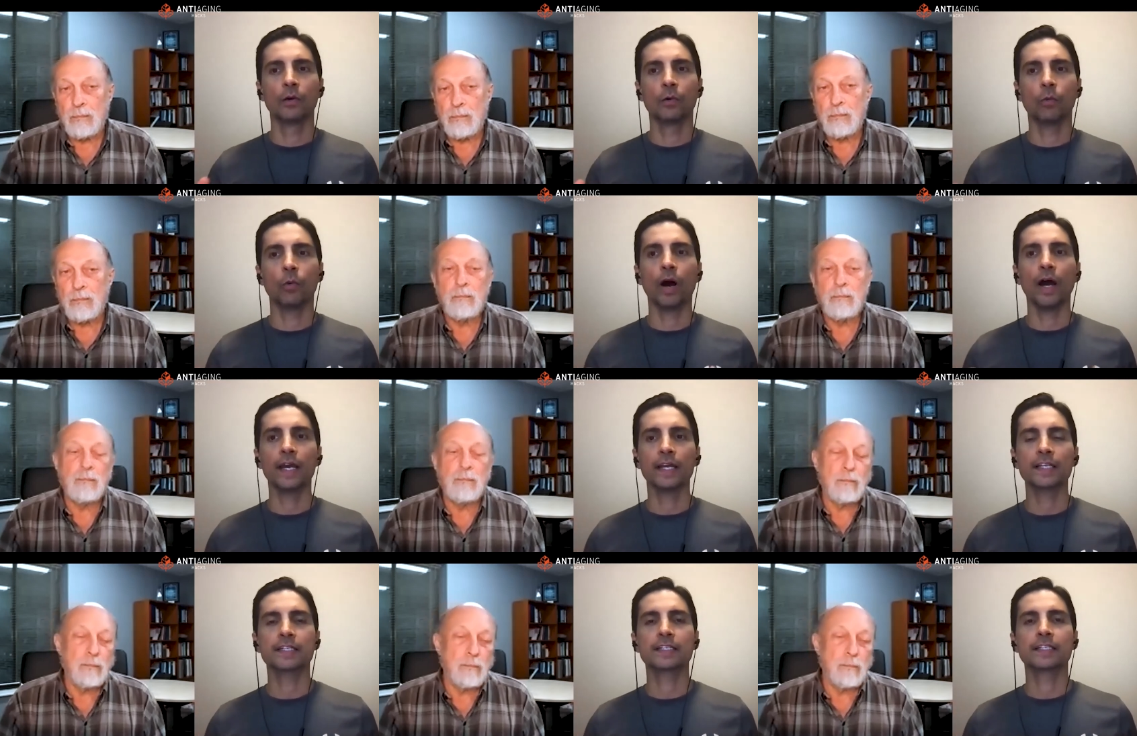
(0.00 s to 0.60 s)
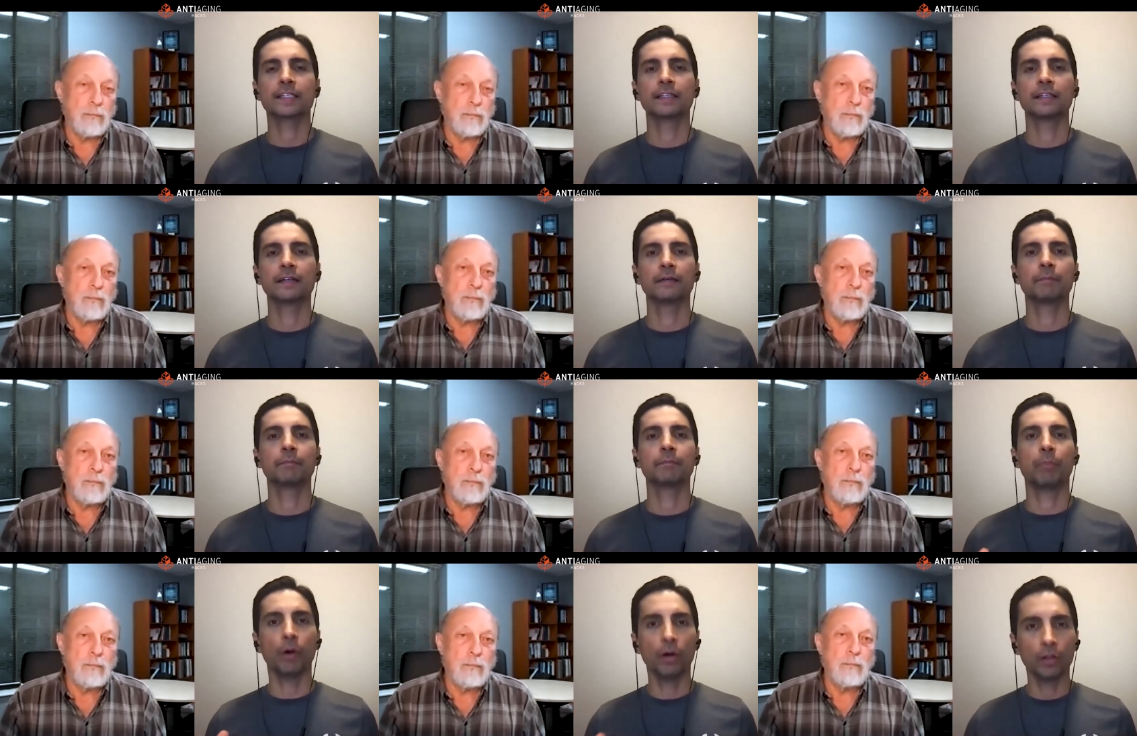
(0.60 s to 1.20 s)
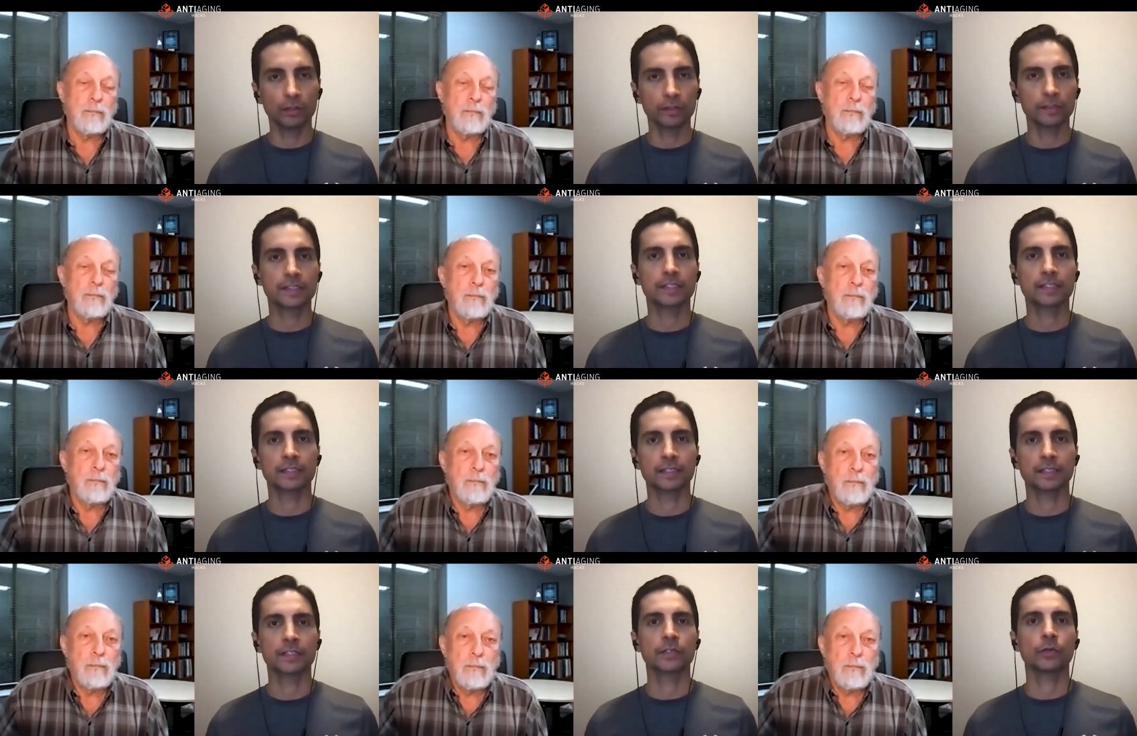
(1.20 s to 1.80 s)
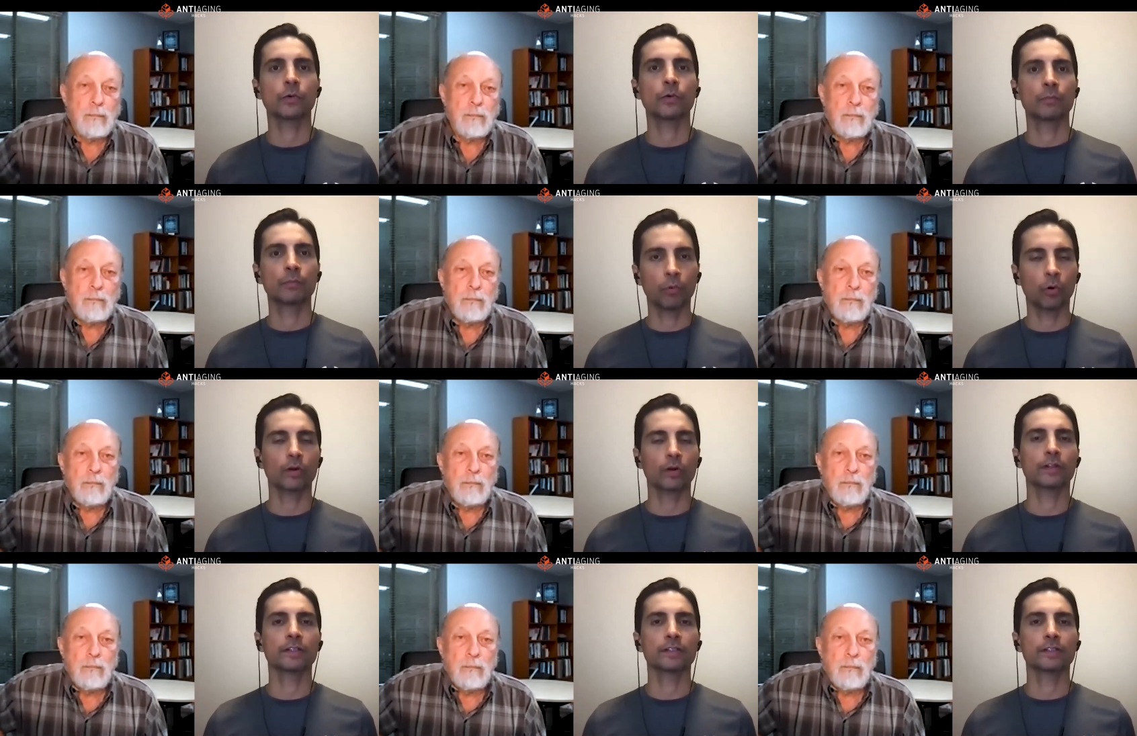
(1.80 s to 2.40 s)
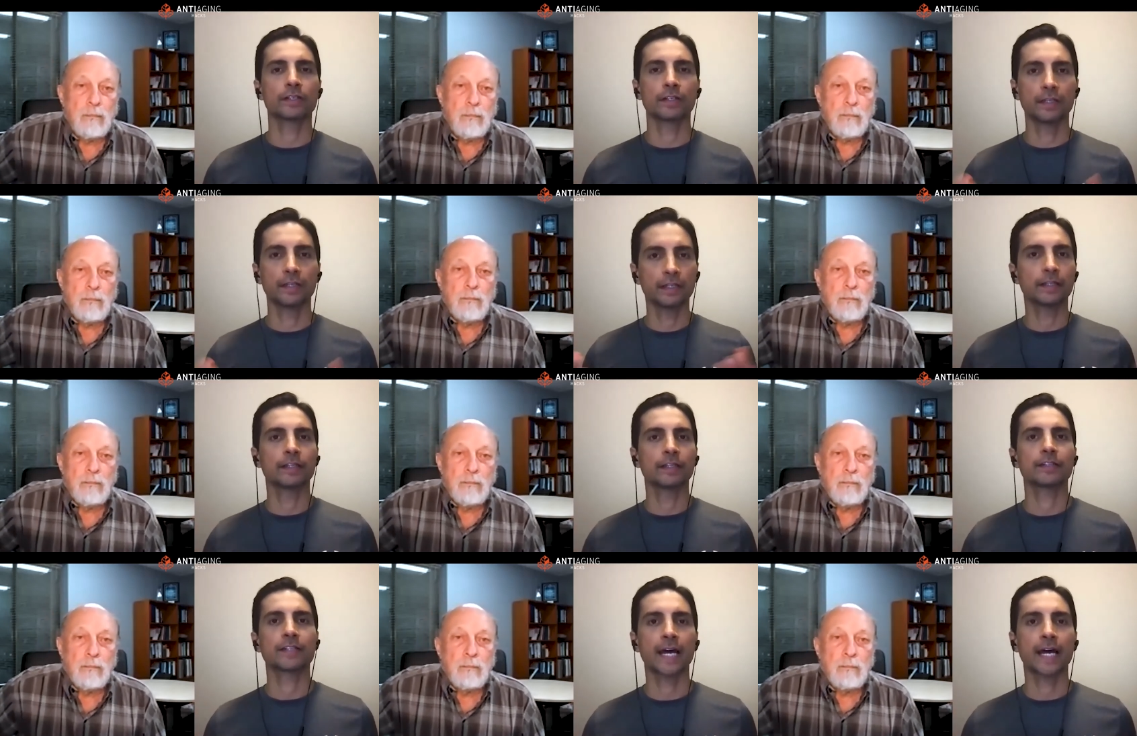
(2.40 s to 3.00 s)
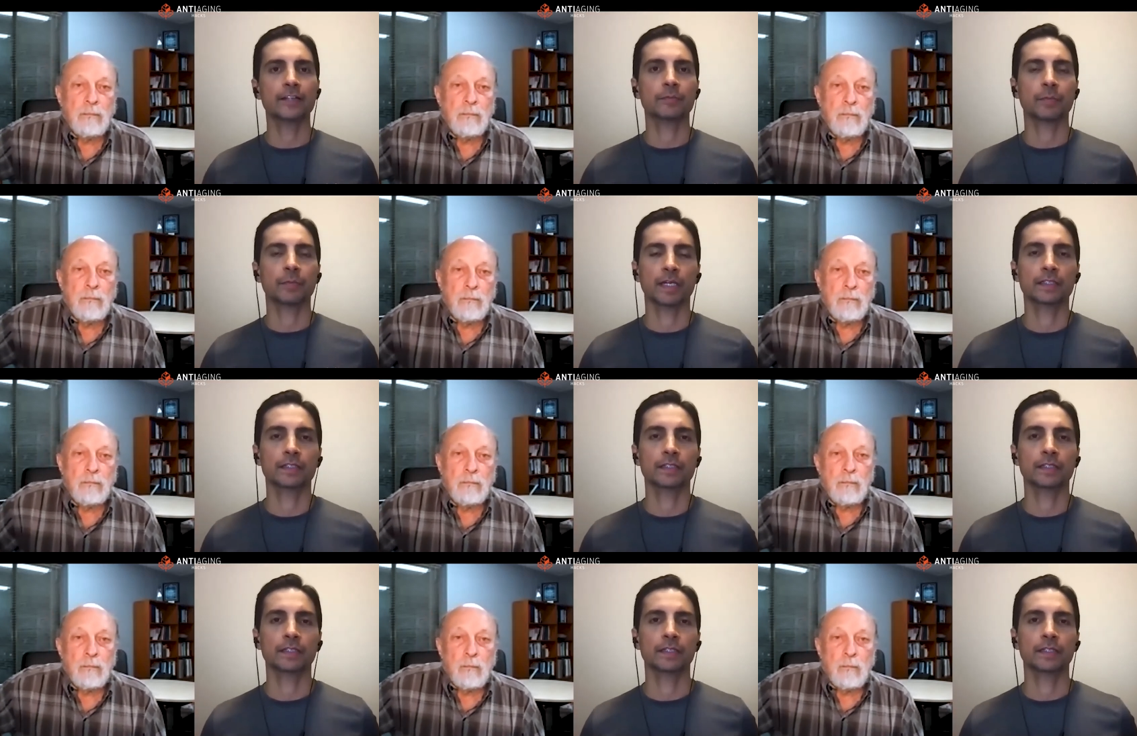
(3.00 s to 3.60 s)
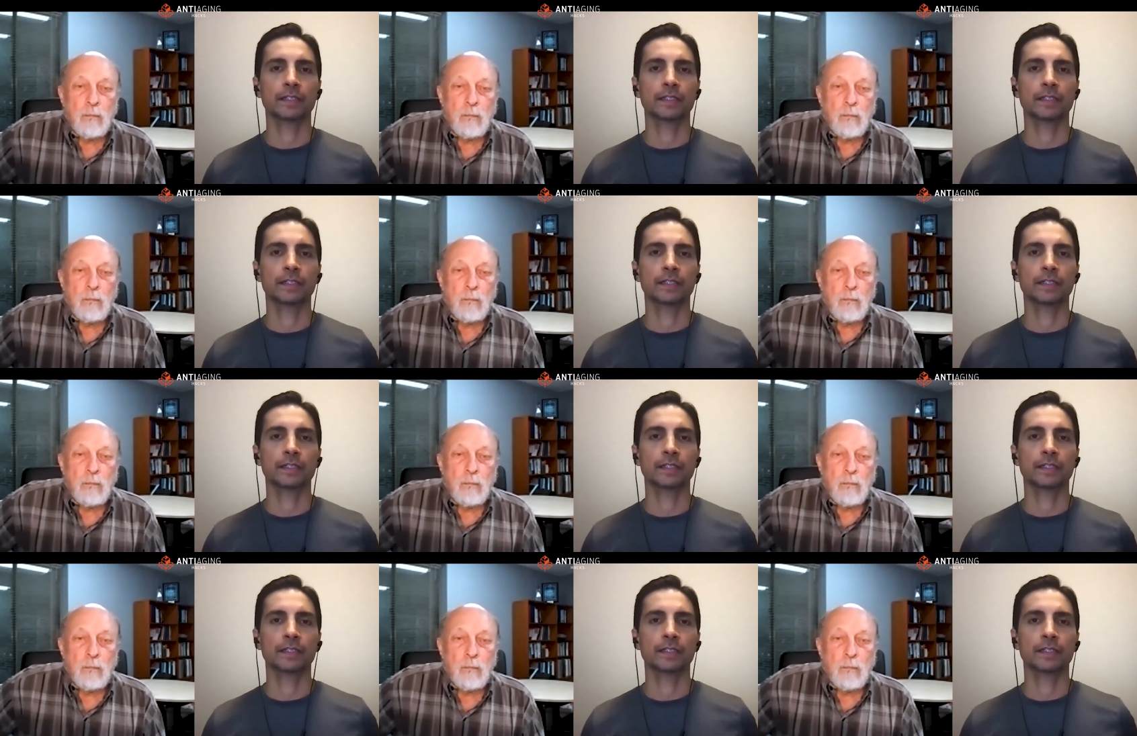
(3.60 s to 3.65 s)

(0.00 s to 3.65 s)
Speaker 1: Why is the pulse so important in this aspect?